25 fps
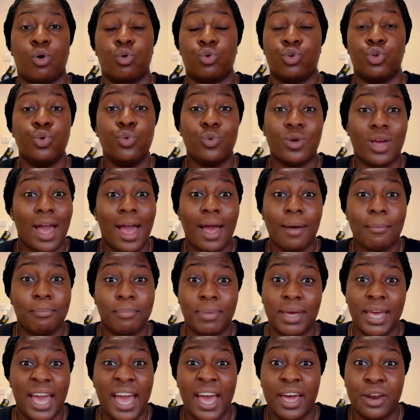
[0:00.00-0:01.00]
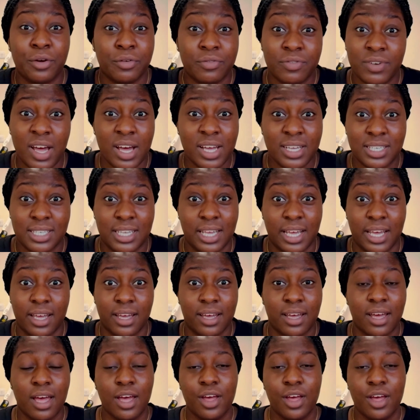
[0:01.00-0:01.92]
you can be head of nursing,